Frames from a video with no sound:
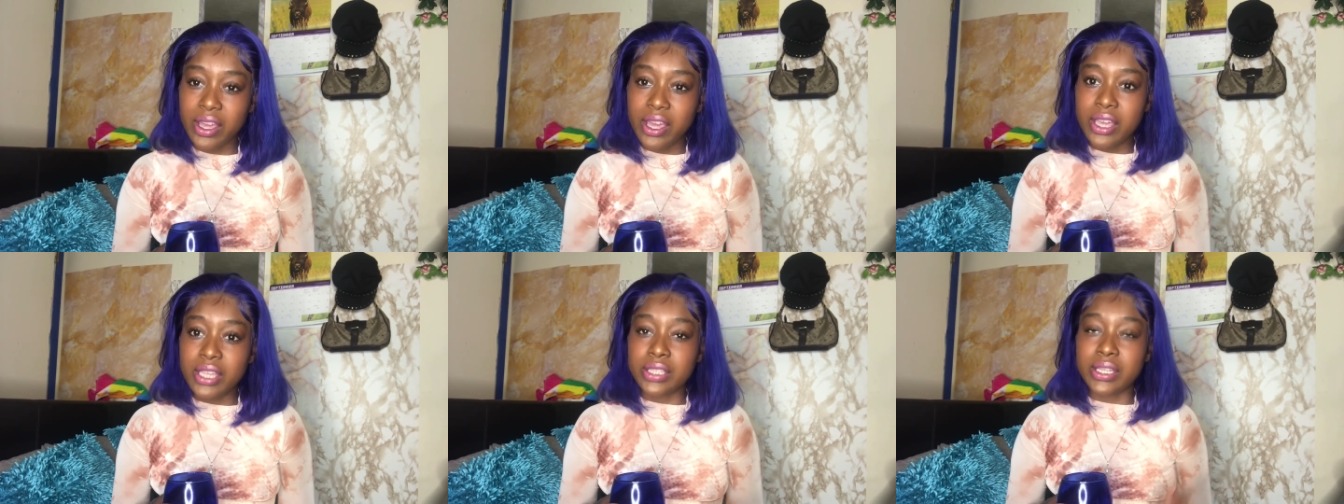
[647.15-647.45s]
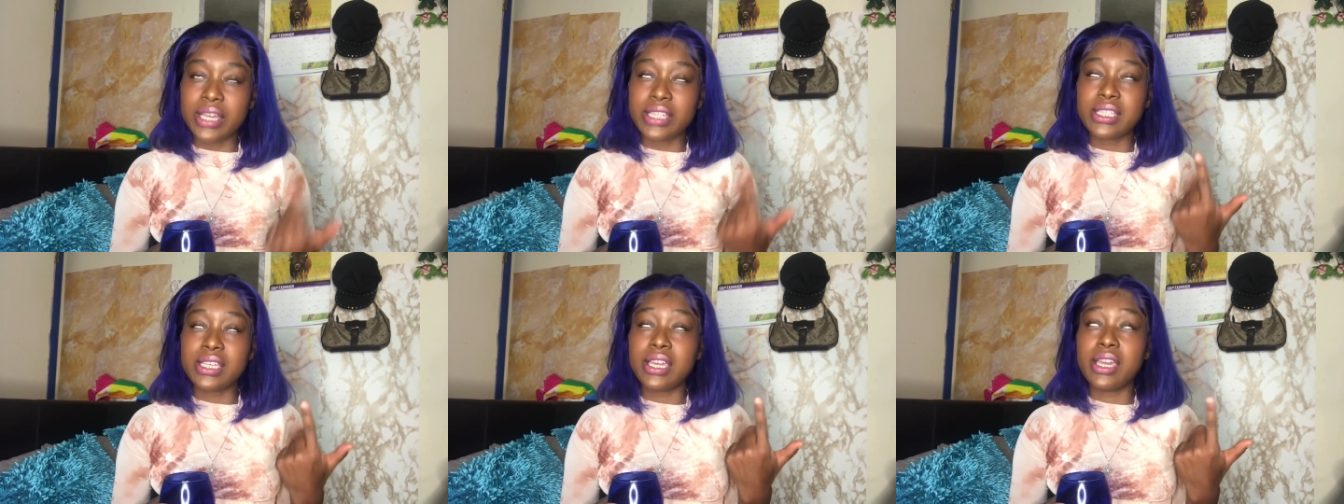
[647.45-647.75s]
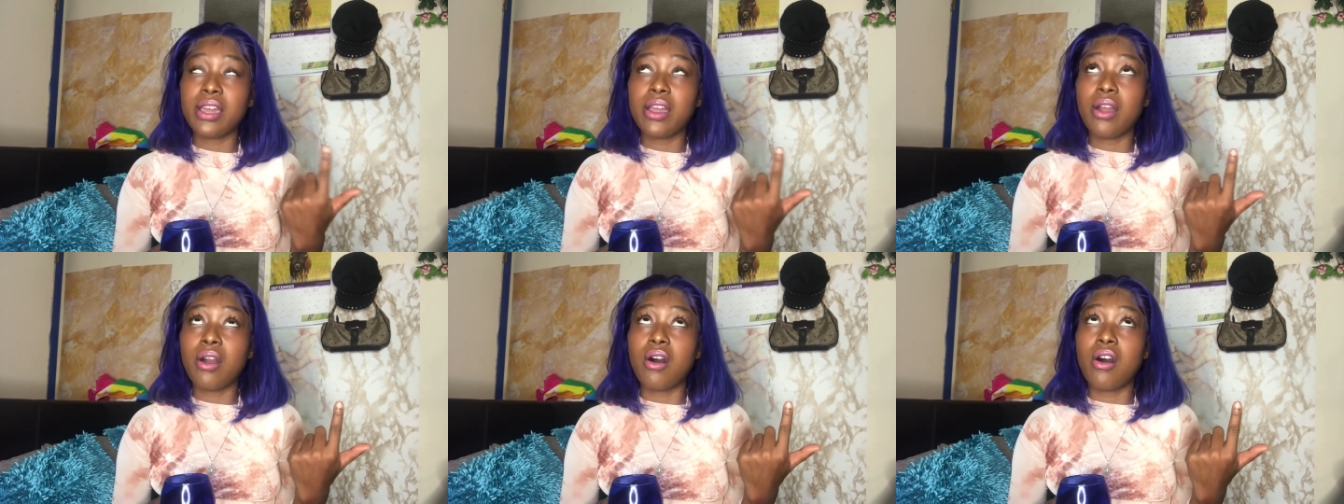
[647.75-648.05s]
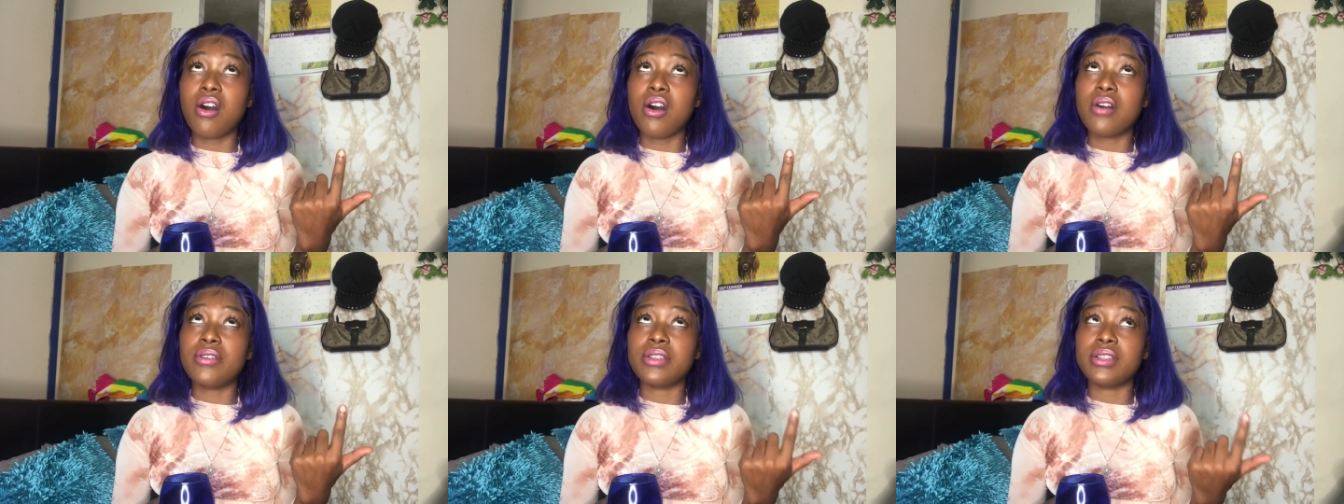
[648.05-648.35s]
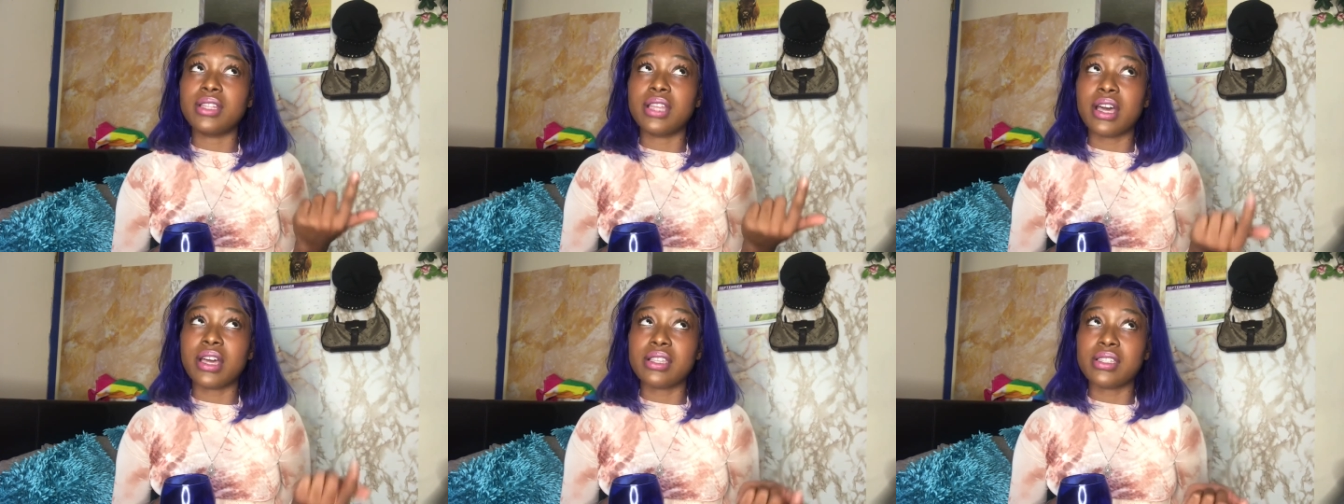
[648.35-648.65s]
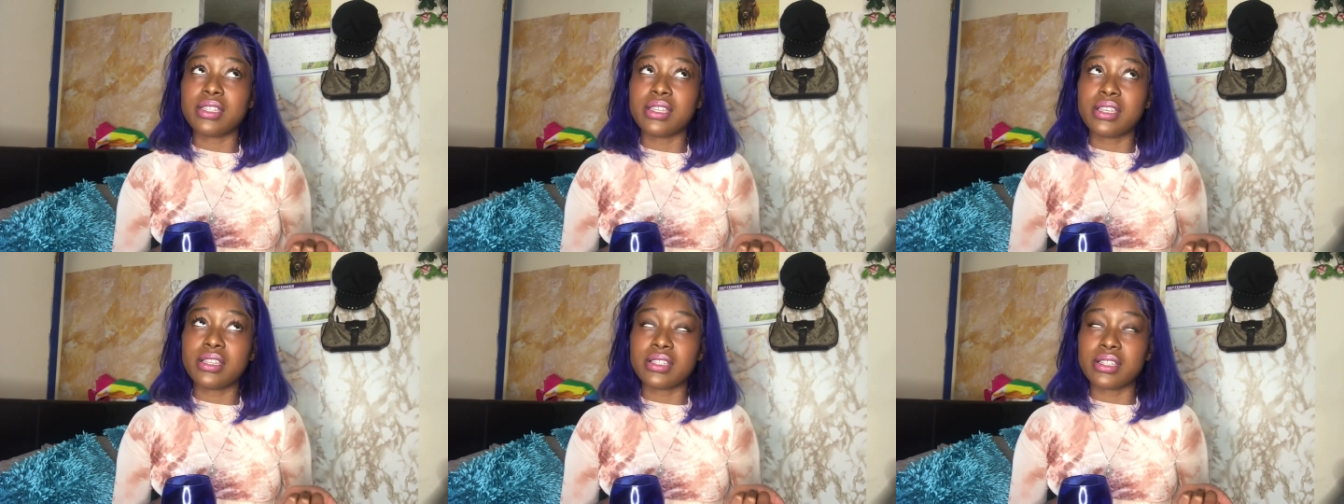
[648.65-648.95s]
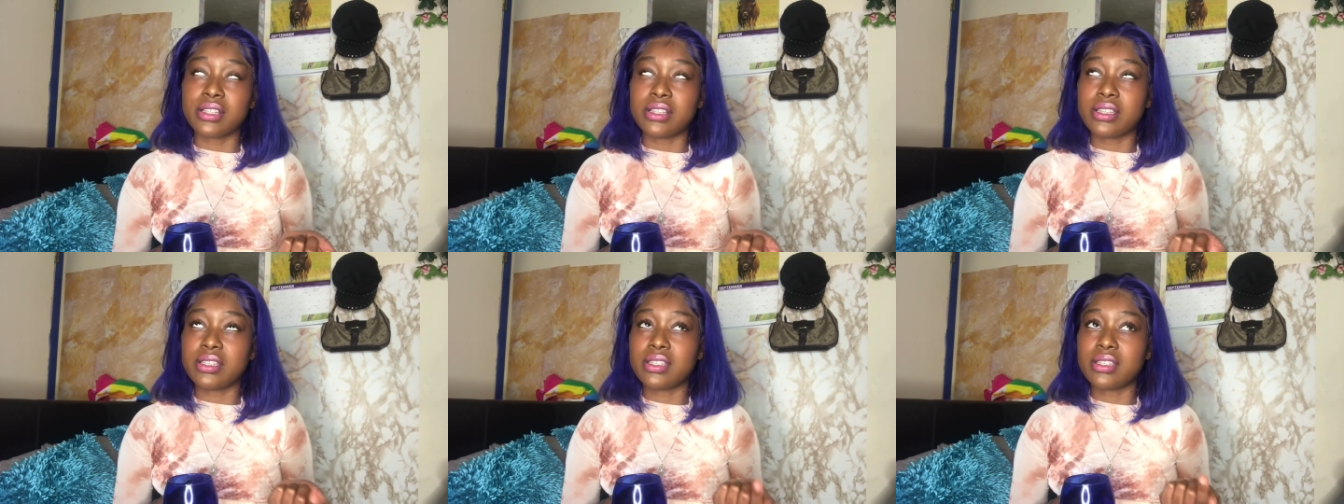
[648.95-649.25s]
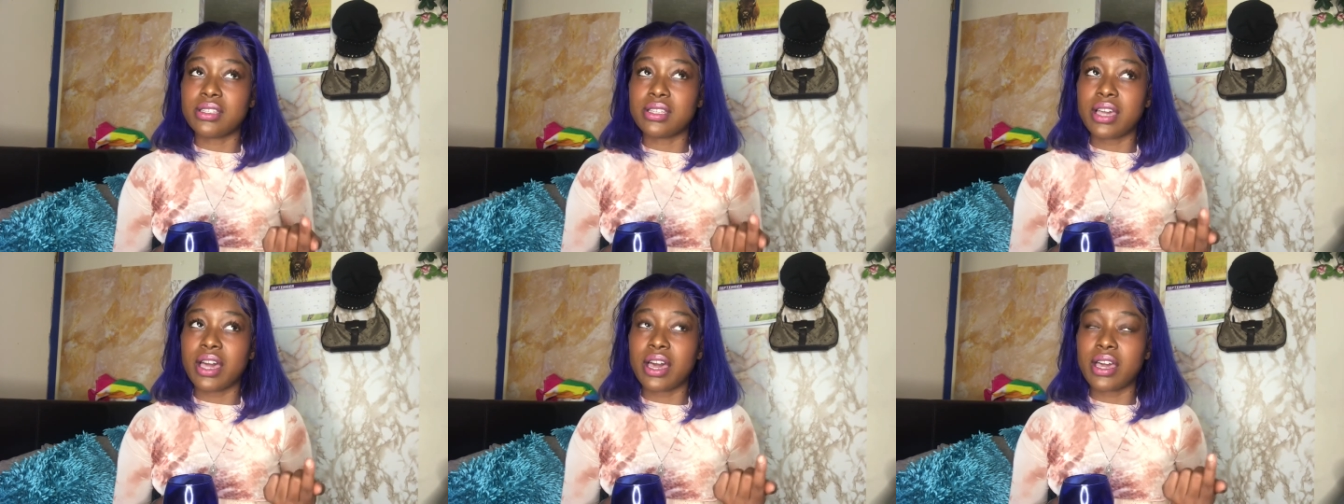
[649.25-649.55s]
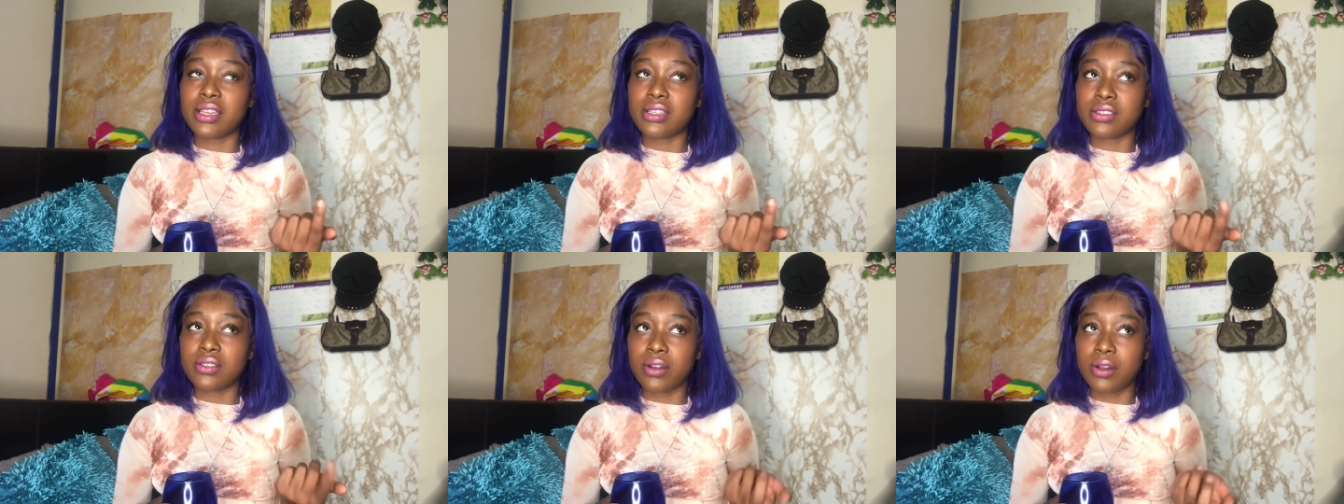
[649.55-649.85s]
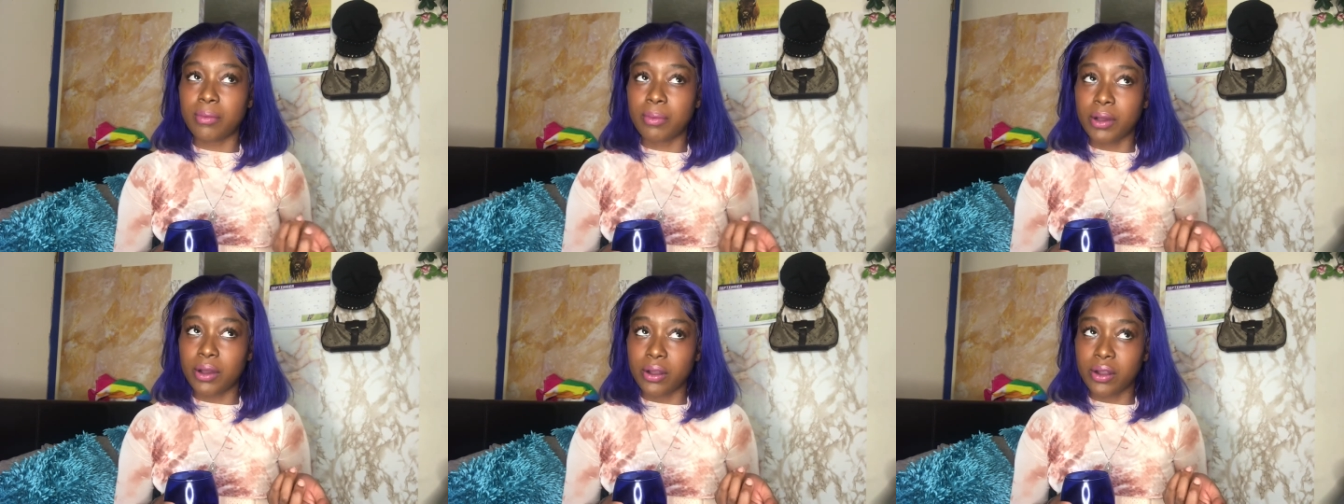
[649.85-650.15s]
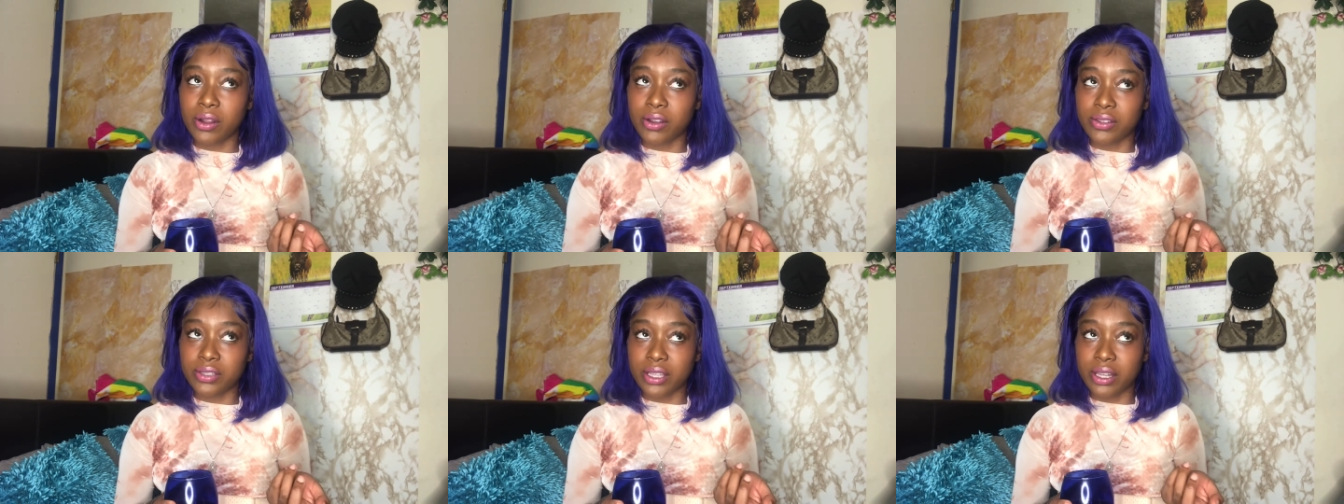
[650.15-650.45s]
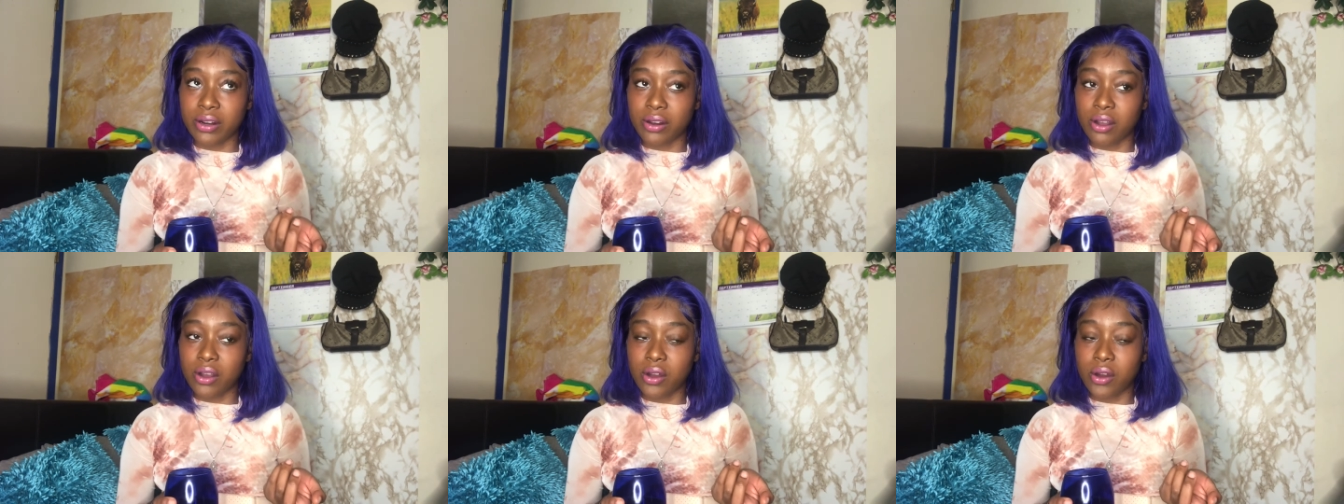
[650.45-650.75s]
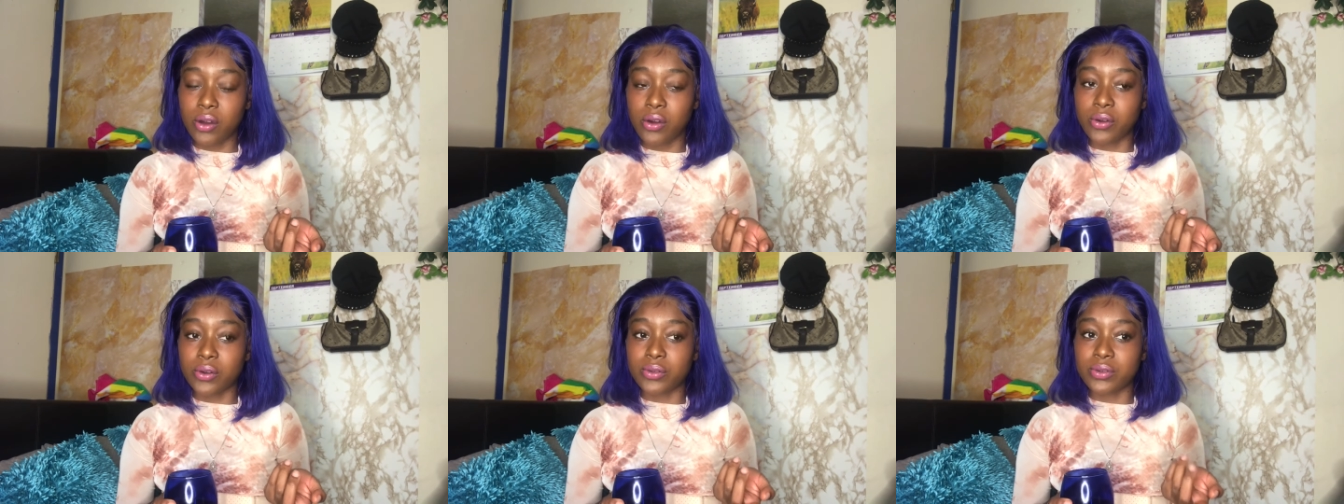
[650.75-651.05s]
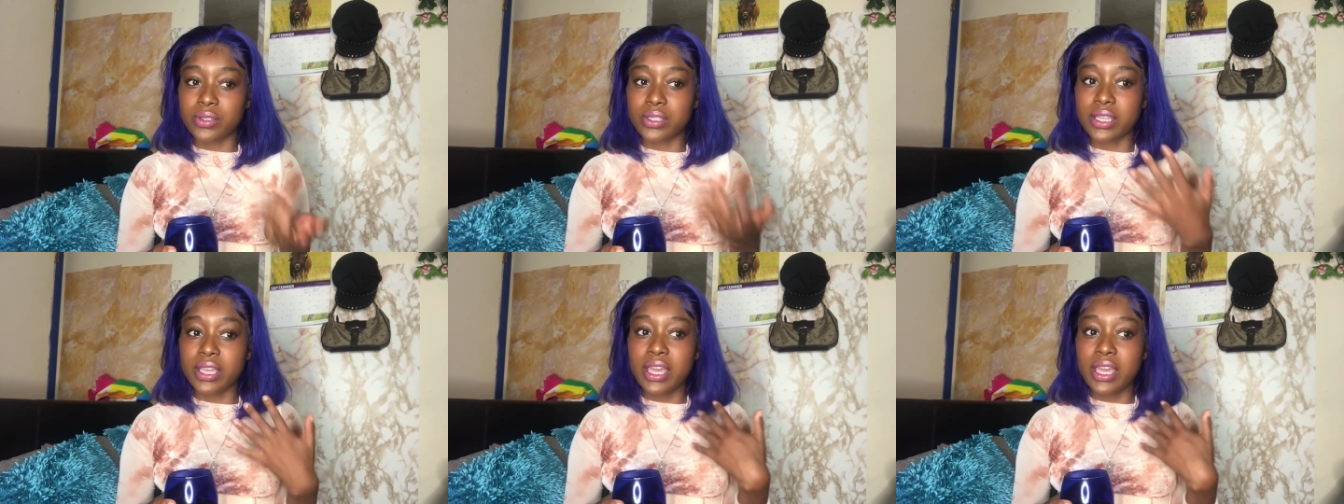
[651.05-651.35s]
so i had to hear all the nonsense and listen to guys talk about girls that are hoes